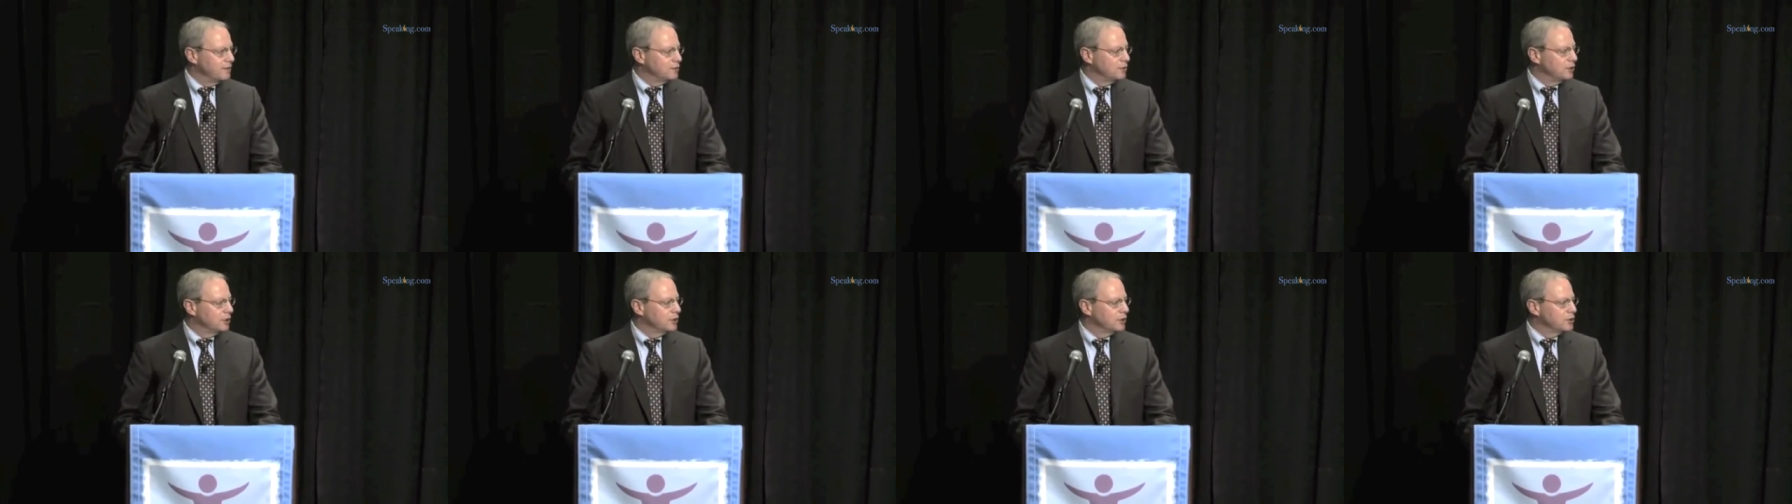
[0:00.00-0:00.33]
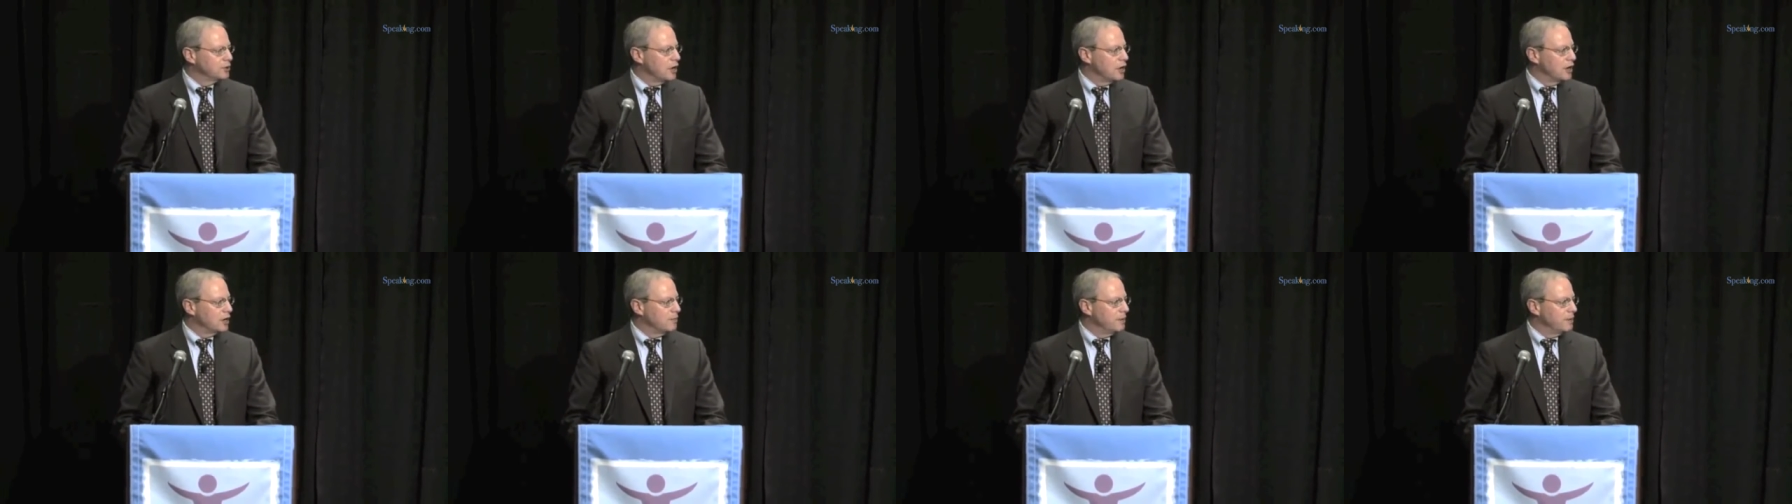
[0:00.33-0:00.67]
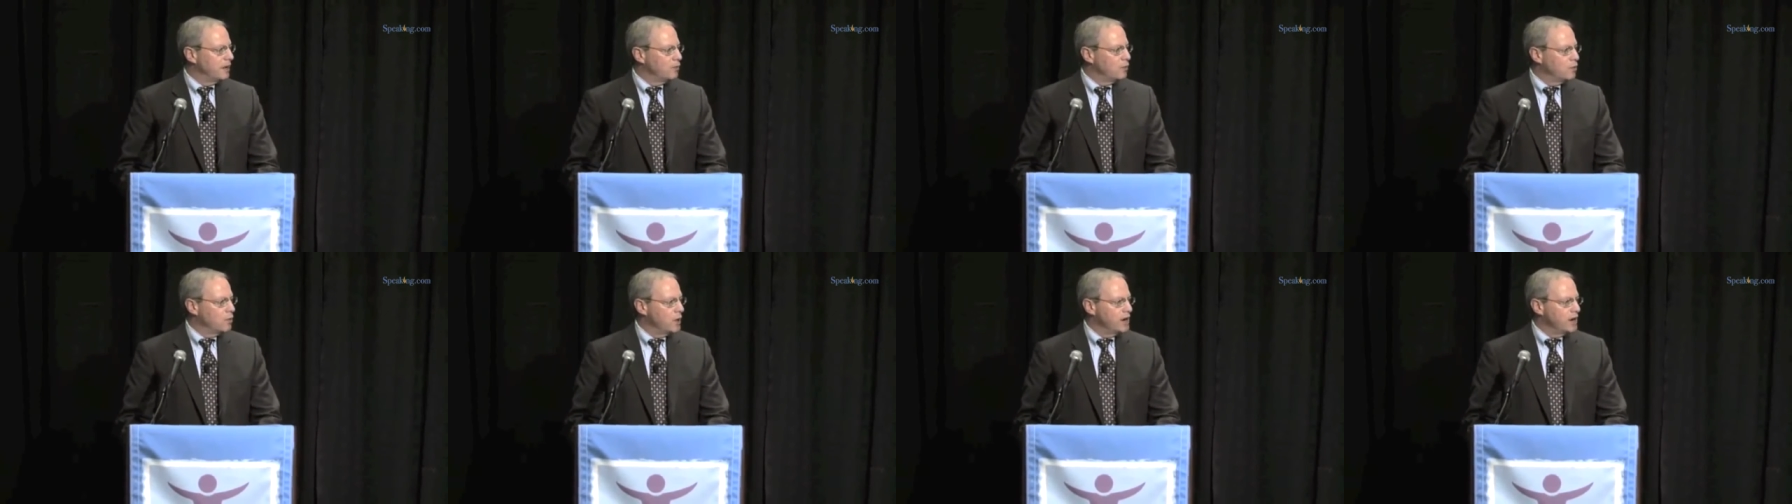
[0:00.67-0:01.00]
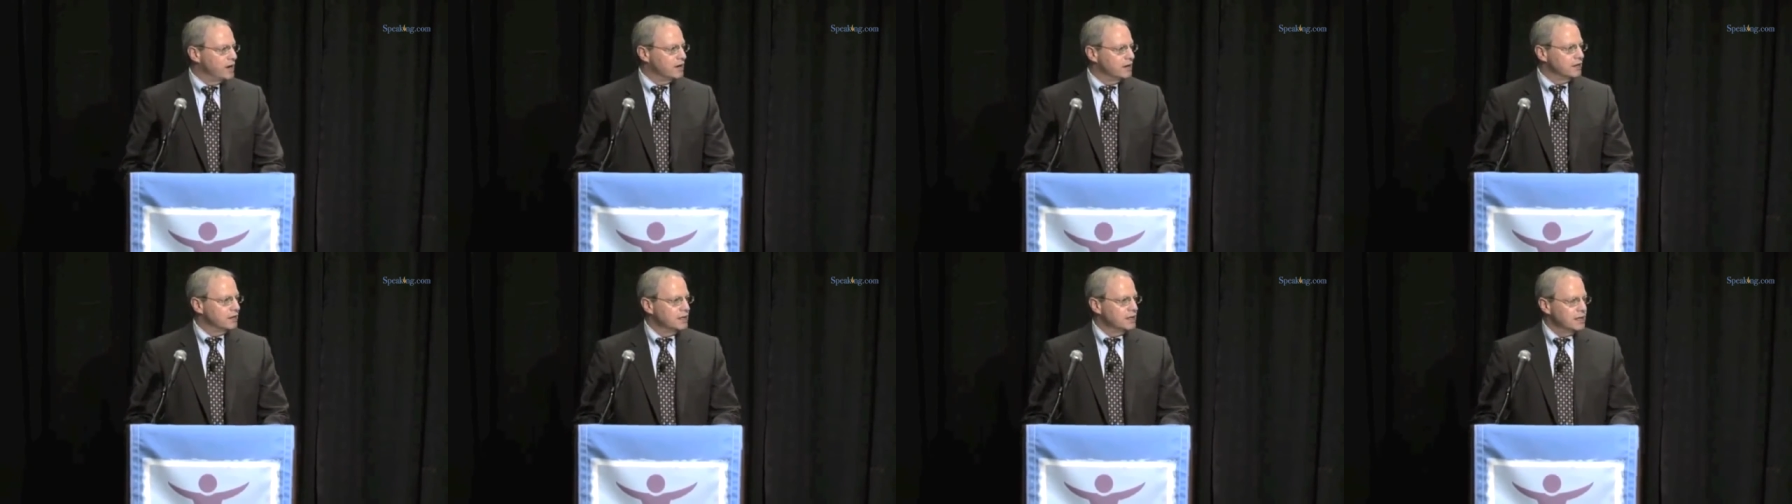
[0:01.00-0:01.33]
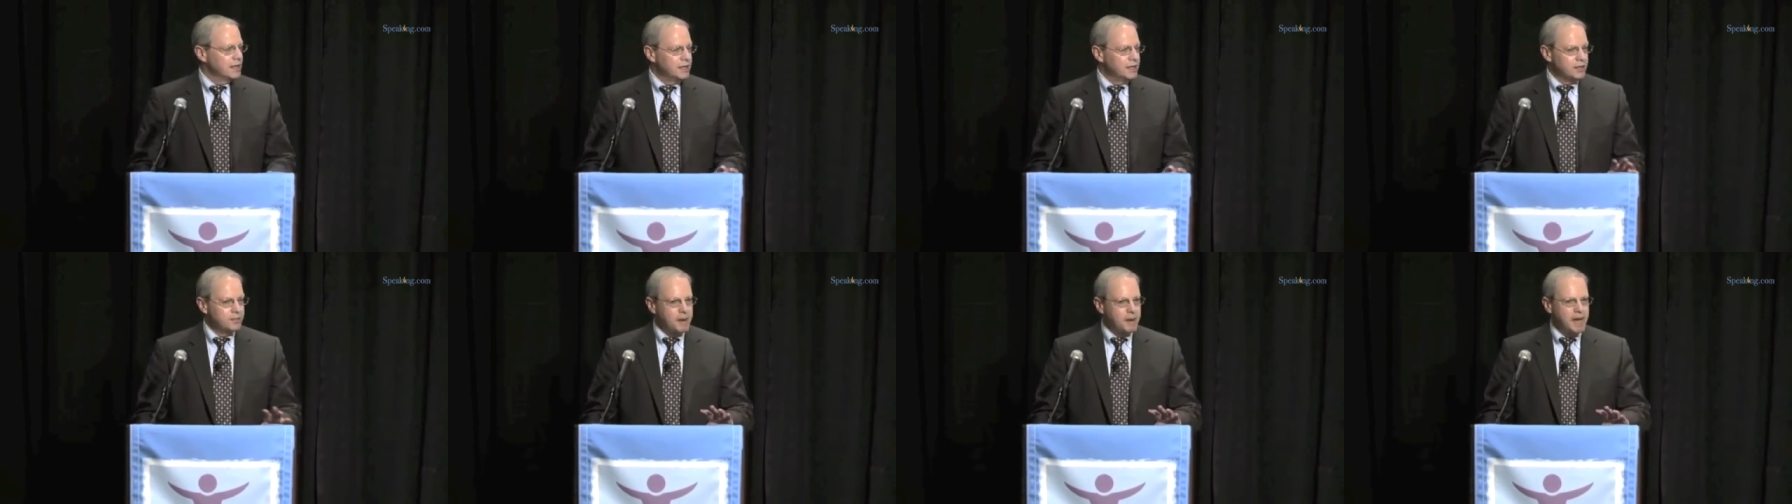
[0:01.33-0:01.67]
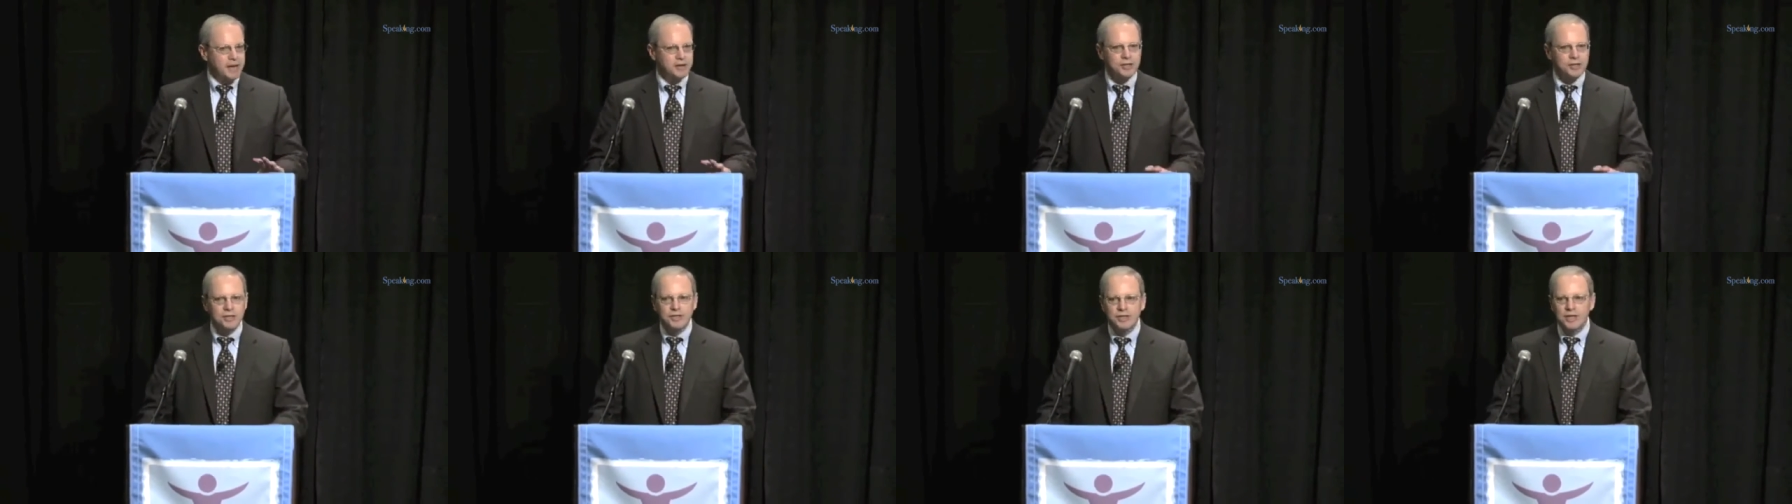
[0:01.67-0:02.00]
to really talk about where the
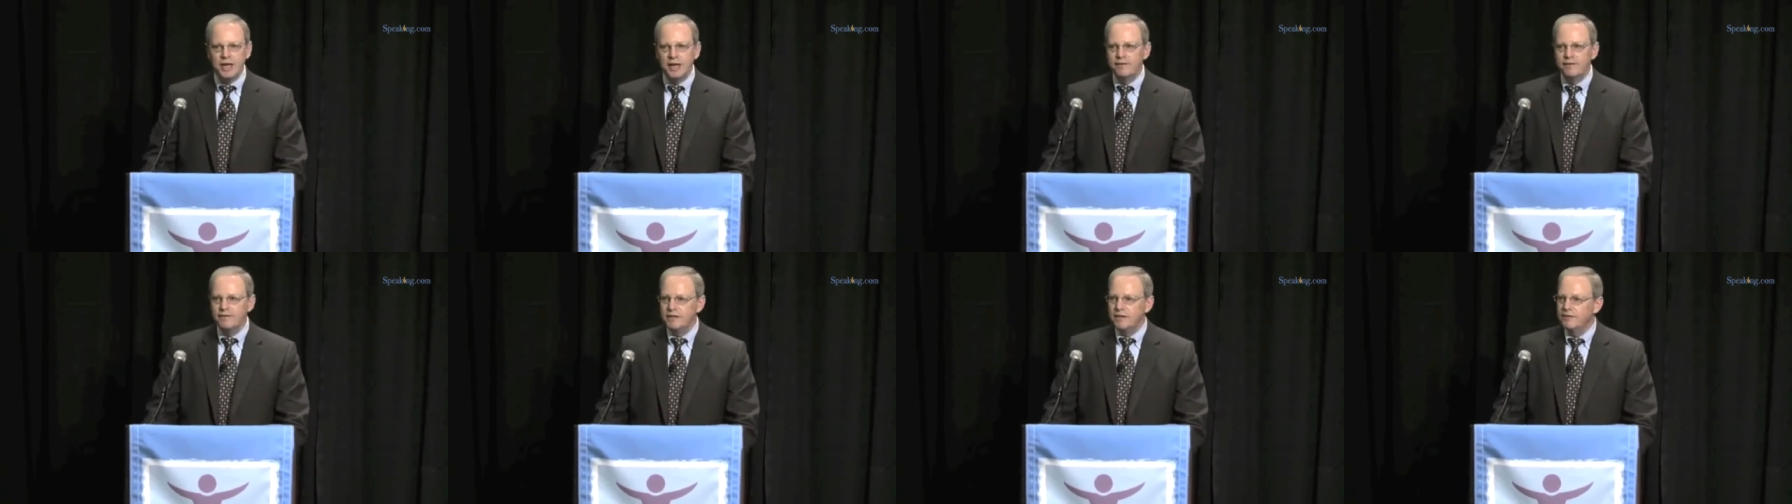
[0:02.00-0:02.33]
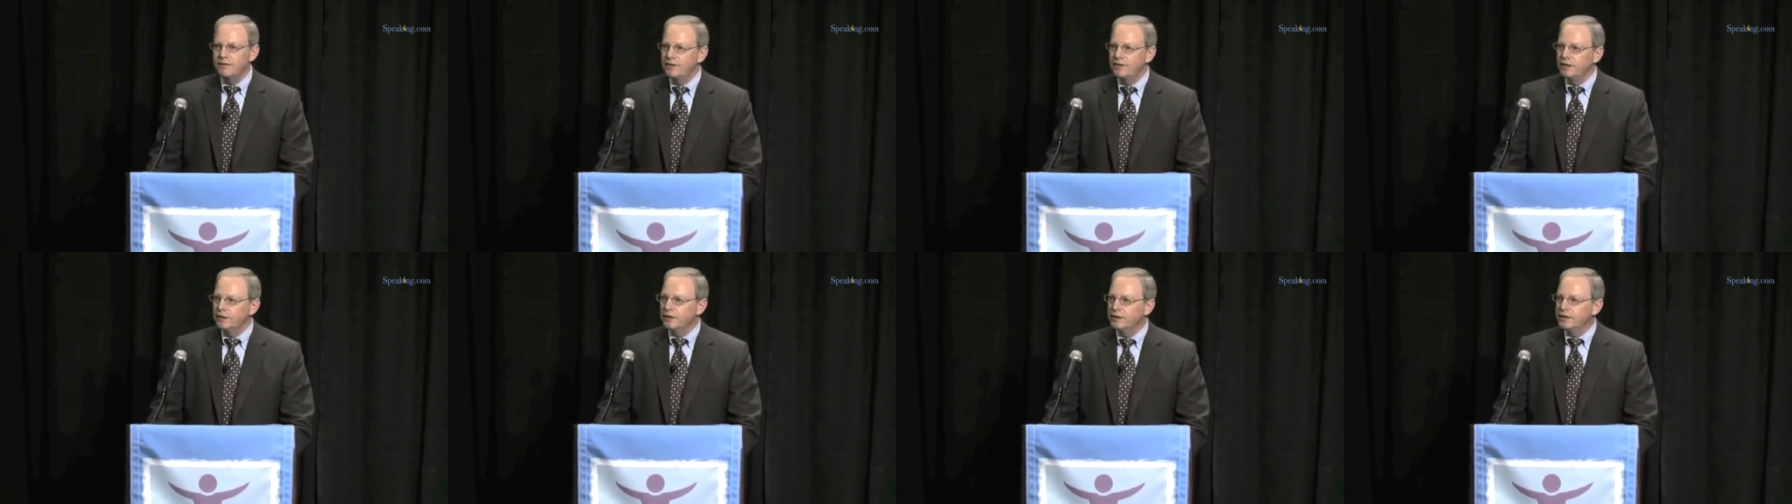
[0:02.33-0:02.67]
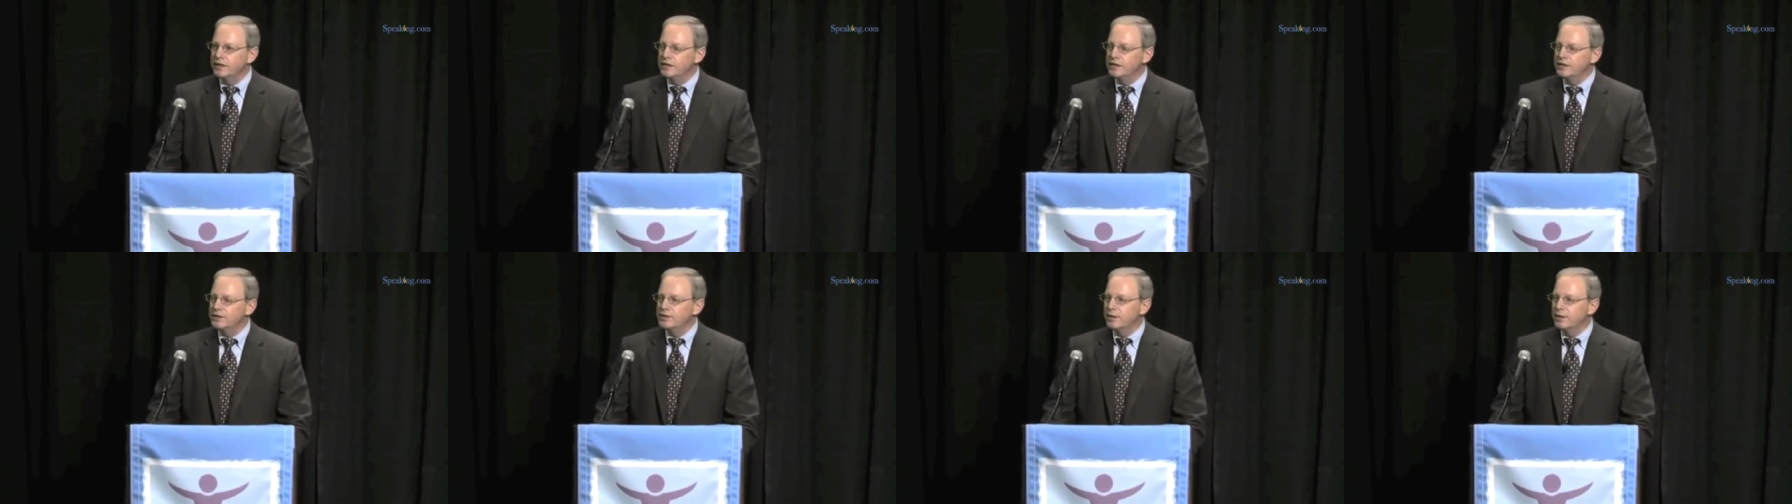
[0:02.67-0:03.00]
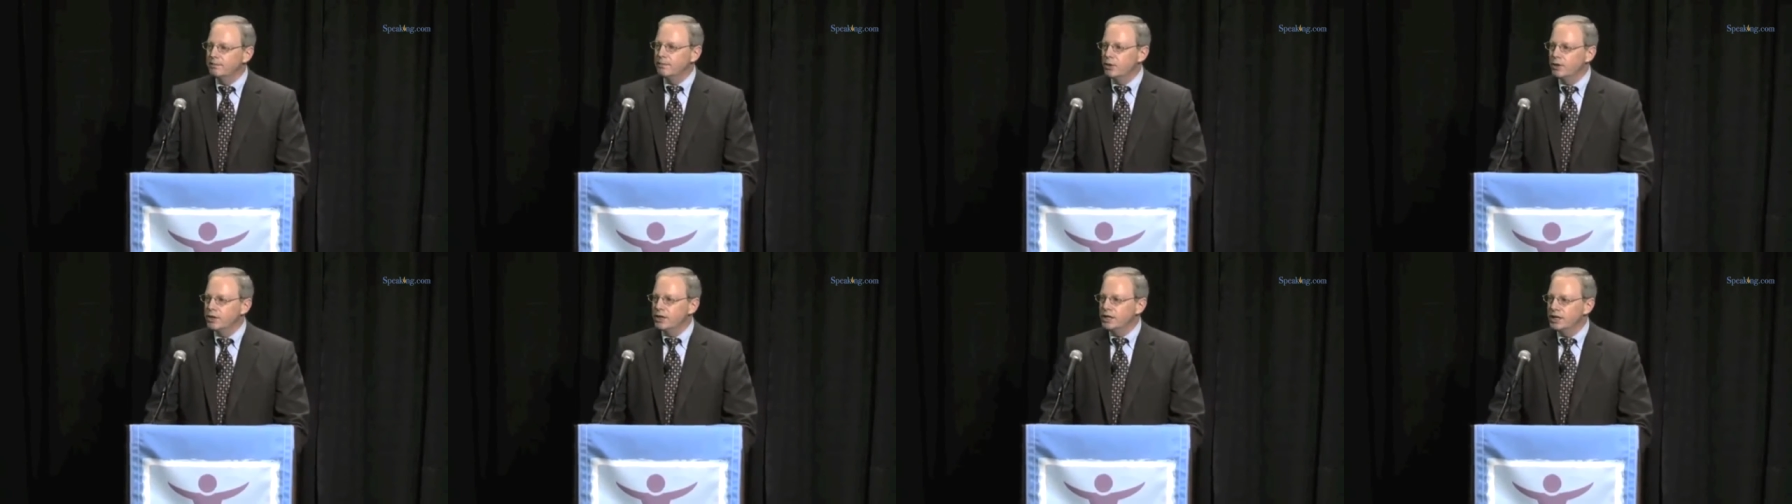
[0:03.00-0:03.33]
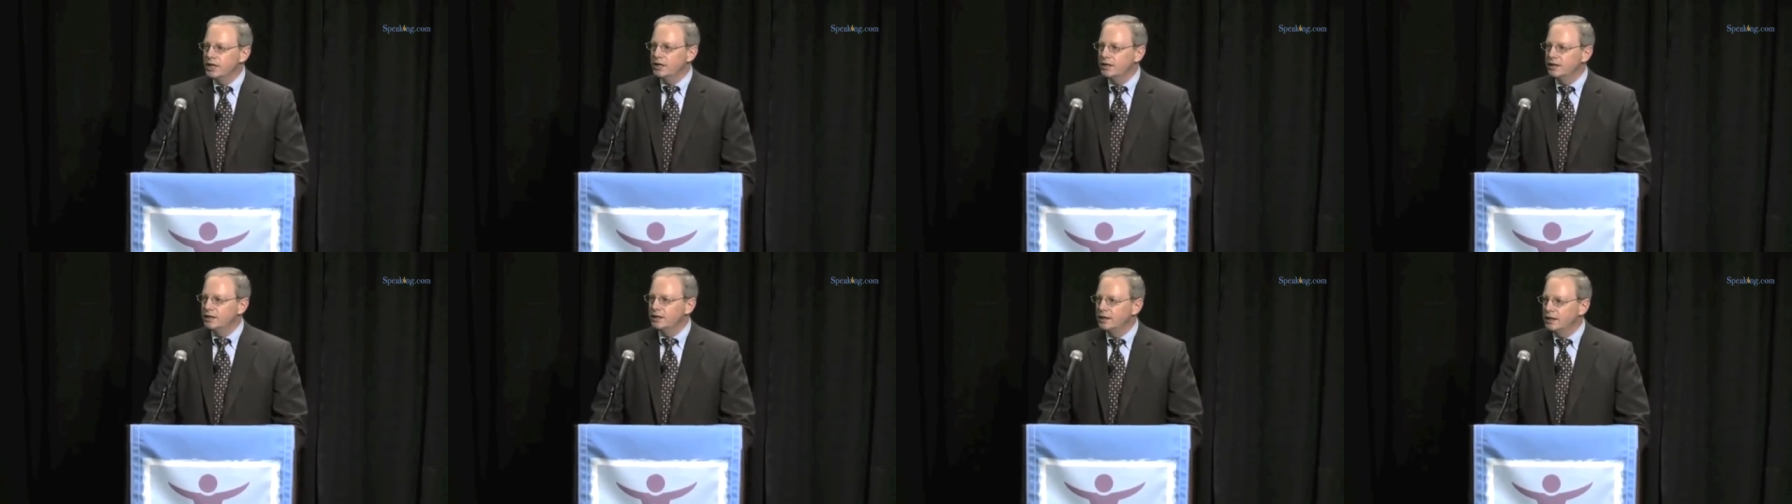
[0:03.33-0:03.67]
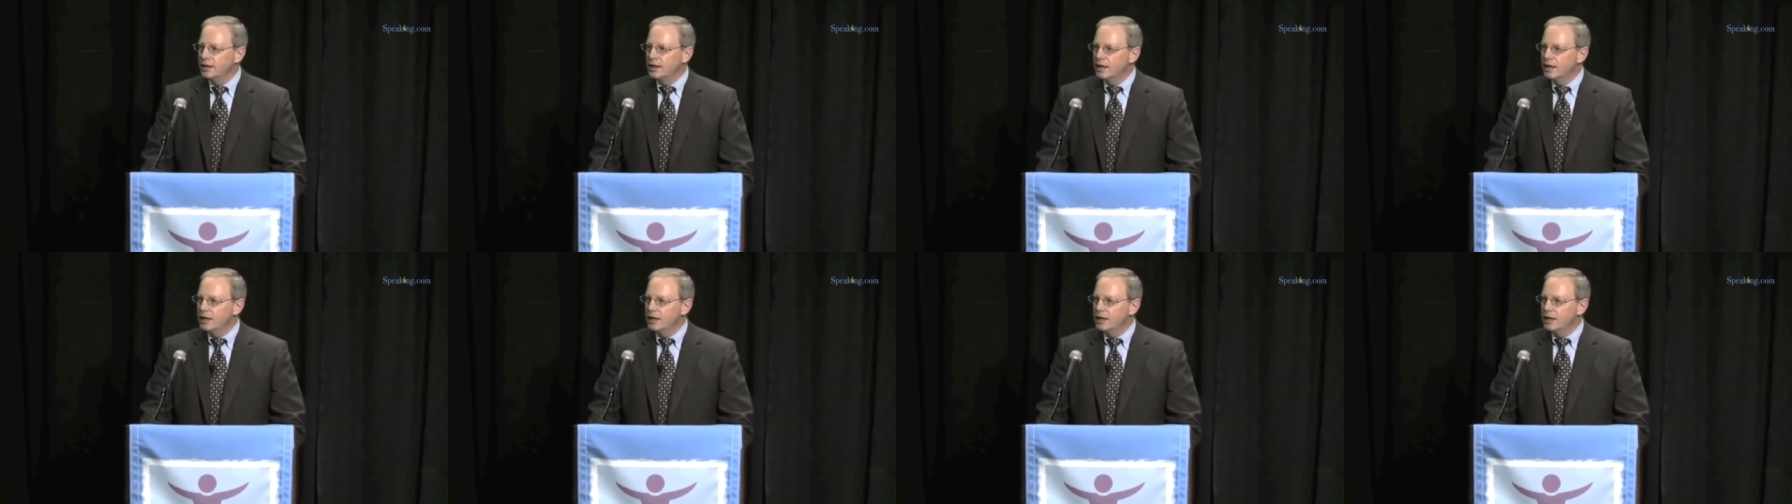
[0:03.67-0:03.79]
patient safety field is and put it in